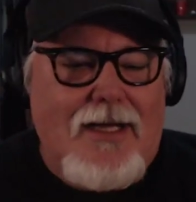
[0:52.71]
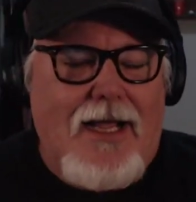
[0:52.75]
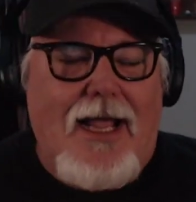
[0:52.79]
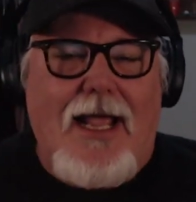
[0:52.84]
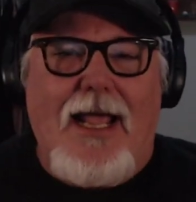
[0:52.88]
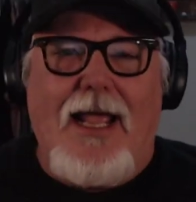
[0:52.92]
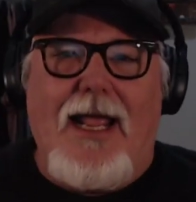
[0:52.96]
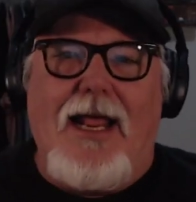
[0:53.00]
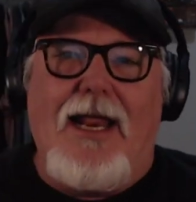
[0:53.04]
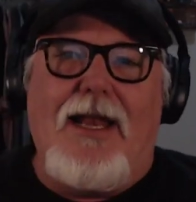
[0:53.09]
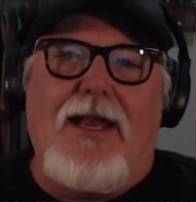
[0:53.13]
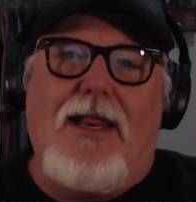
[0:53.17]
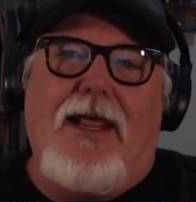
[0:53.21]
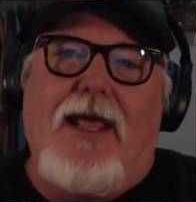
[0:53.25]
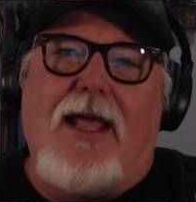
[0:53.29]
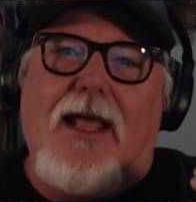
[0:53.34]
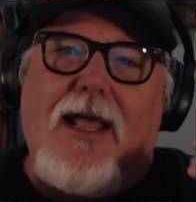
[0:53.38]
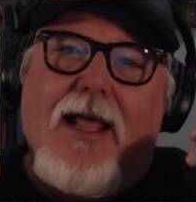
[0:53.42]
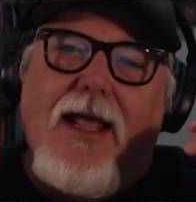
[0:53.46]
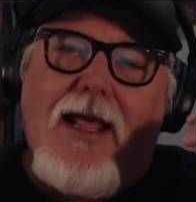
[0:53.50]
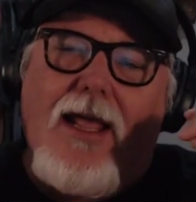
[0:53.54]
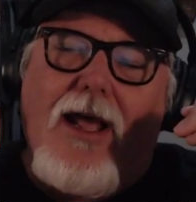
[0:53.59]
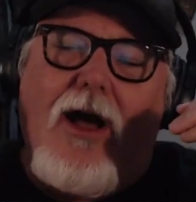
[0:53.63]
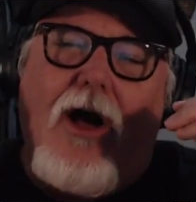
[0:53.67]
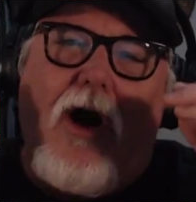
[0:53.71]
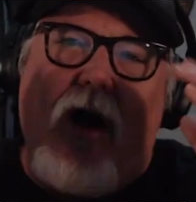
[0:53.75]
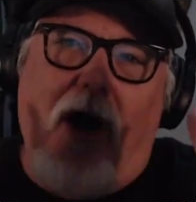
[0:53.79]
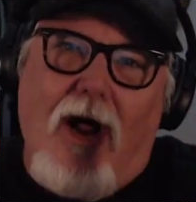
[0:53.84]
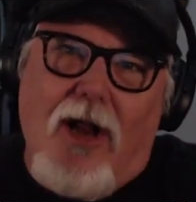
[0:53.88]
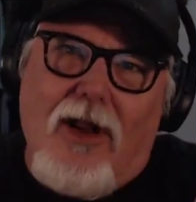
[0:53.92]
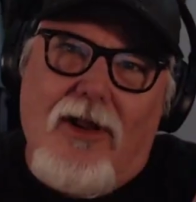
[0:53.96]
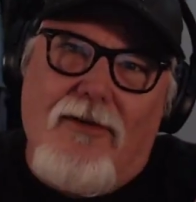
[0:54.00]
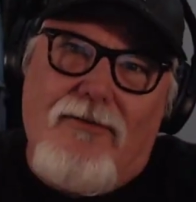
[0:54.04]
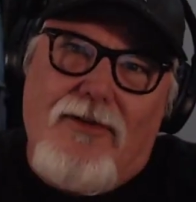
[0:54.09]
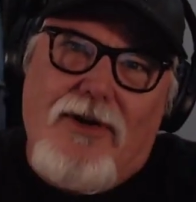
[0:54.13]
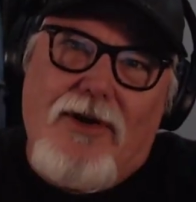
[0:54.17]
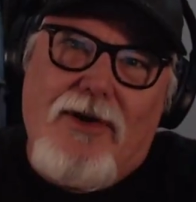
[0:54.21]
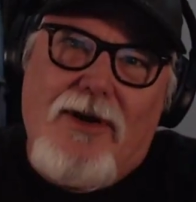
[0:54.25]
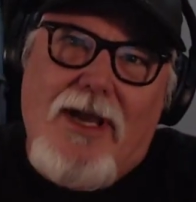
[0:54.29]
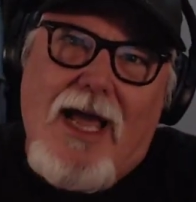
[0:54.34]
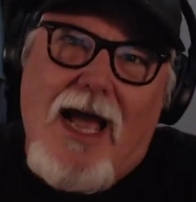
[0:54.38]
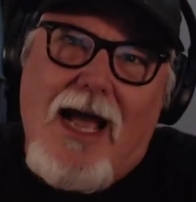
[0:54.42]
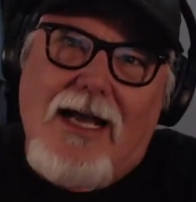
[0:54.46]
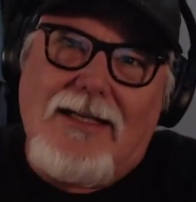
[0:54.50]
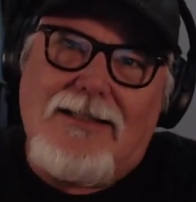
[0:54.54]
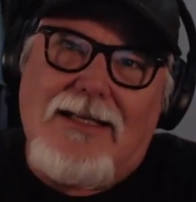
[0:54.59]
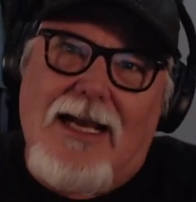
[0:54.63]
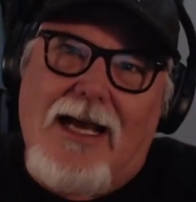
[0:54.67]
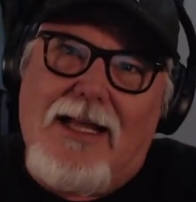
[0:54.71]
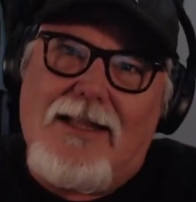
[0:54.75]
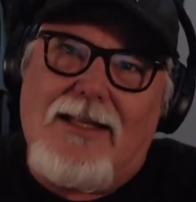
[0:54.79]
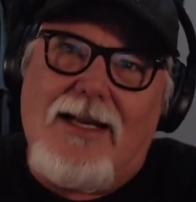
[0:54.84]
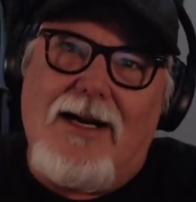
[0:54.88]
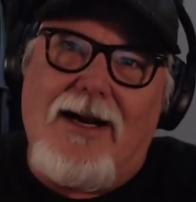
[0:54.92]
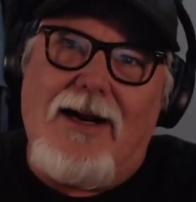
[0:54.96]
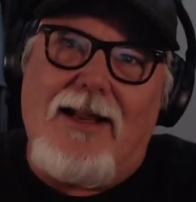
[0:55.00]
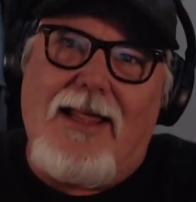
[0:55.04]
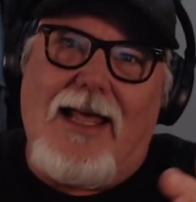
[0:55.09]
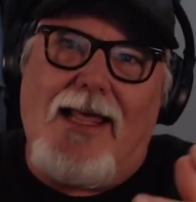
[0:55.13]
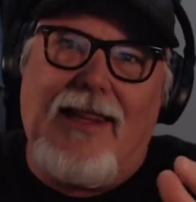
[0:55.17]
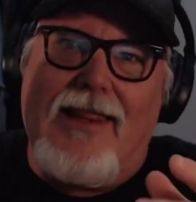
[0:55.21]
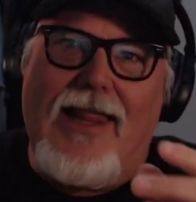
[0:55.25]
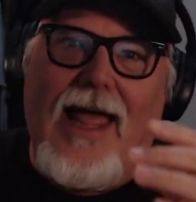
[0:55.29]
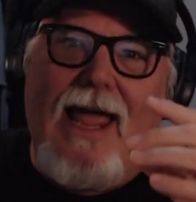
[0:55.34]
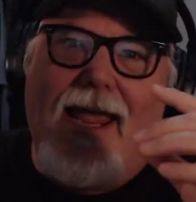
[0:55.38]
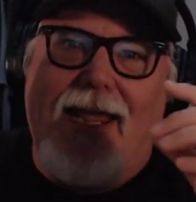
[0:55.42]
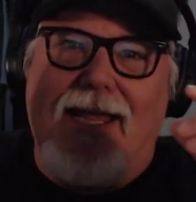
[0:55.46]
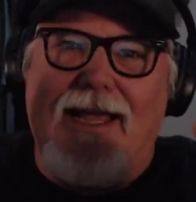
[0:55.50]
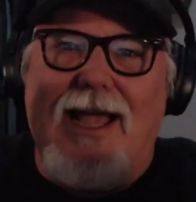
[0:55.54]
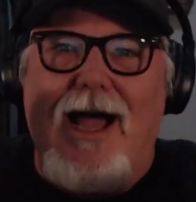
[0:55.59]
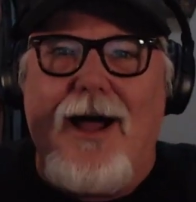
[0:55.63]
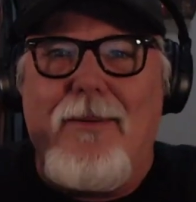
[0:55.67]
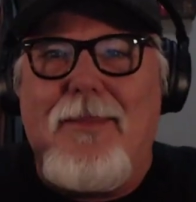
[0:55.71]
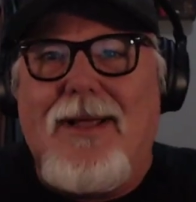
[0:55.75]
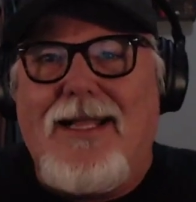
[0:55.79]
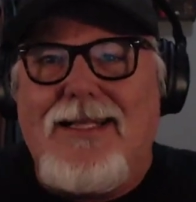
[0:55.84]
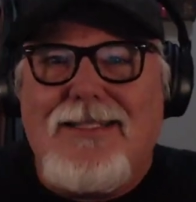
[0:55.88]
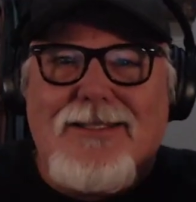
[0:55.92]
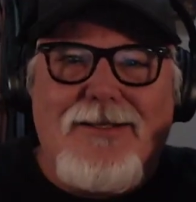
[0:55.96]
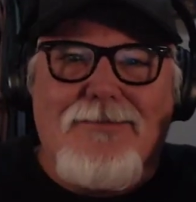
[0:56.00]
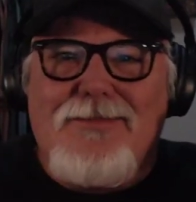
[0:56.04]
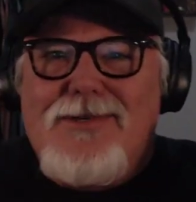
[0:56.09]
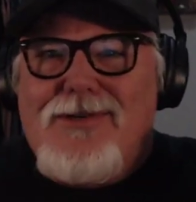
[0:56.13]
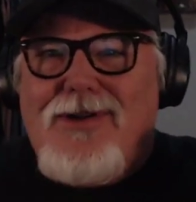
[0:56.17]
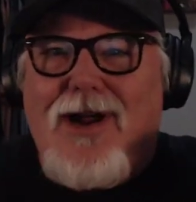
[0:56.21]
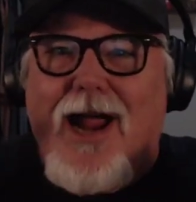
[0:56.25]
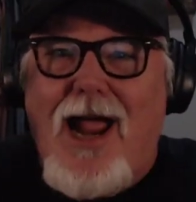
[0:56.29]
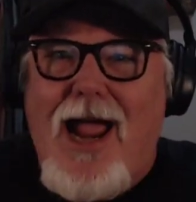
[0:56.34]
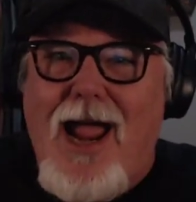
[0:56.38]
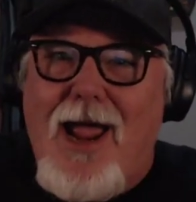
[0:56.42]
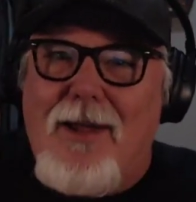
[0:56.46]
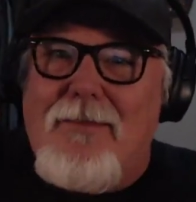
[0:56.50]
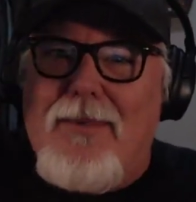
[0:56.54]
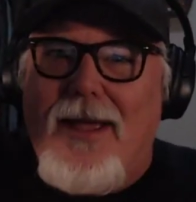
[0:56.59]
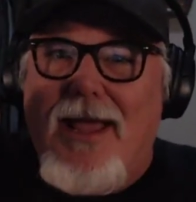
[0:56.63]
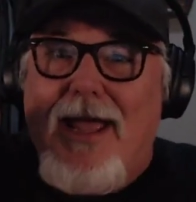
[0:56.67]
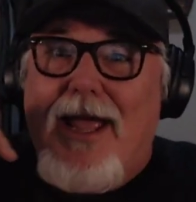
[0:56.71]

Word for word: And all of you guys out there that like, comment, subscribe,